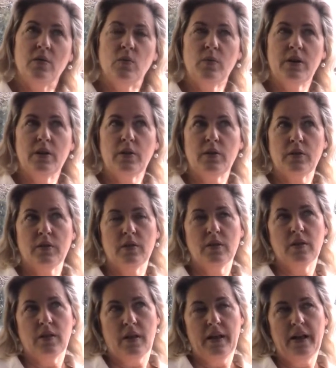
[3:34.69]
with
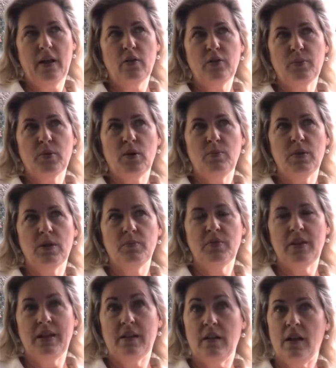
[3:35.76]
health
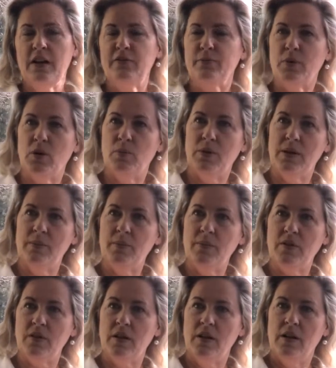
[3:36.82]
problems and life
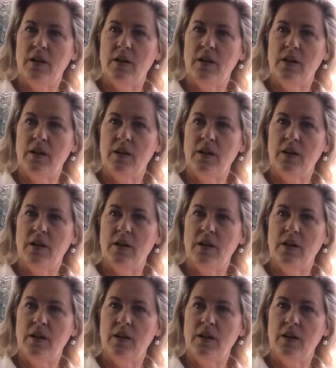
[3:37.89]
problems,